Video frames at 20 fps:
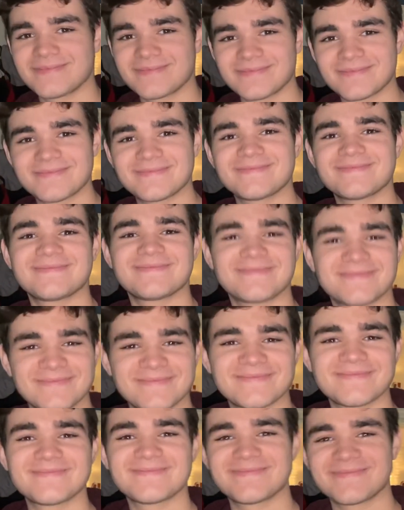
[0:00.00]
It's just
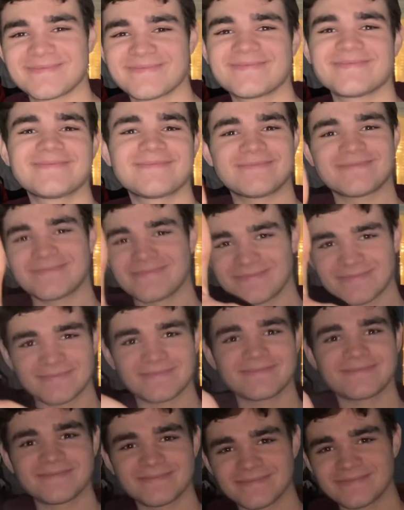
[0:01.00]
like,
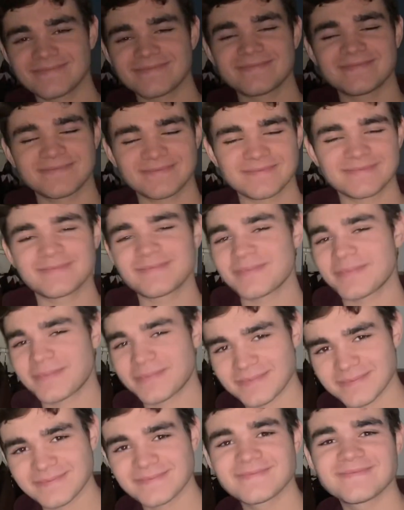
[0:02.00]
this is
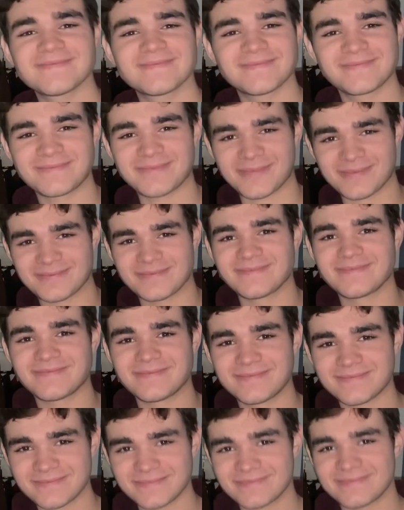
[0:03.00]
him in like shock,
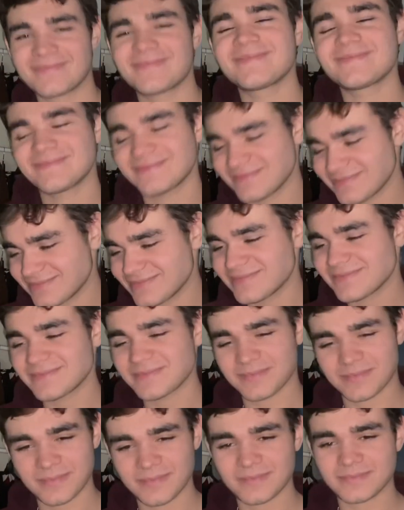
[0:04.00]
but like
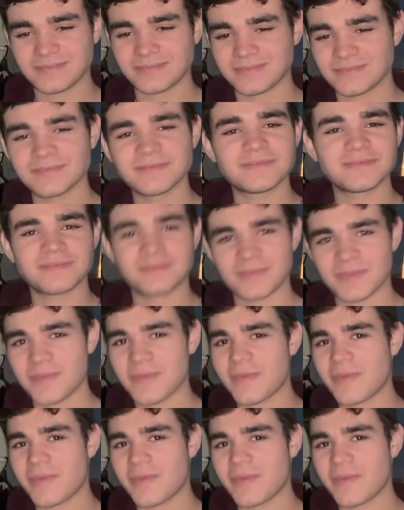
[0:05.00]
trying to accept it.